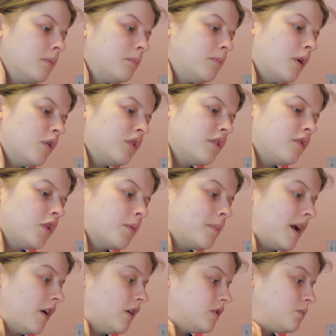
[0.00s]
Both of her
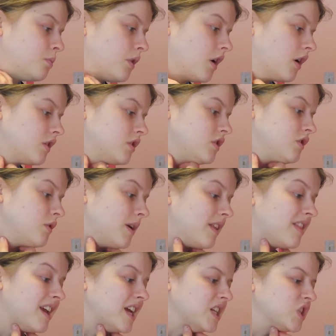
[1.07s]
parents worked
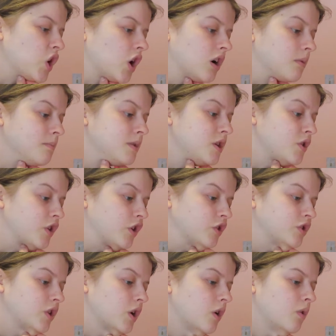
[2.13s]
doing things on
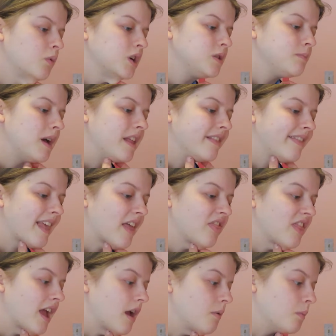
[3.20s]
computers, which meant
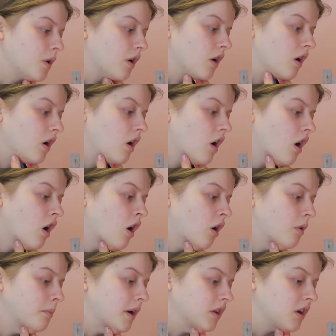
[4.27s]
that they were
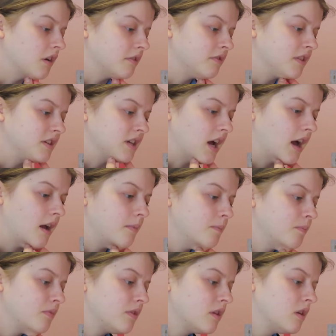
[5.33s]
home a lot of the time.
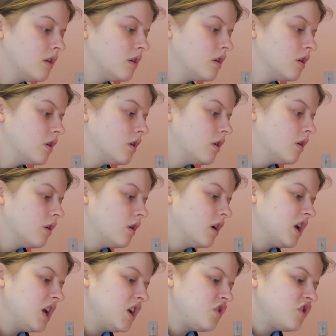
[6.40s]

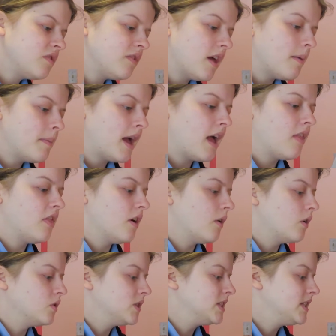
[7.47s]
Each of them had their
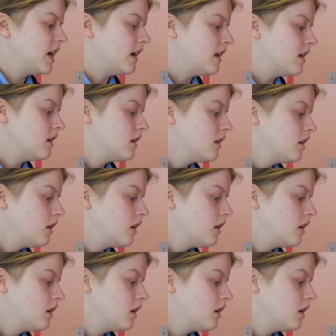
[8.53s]
own study.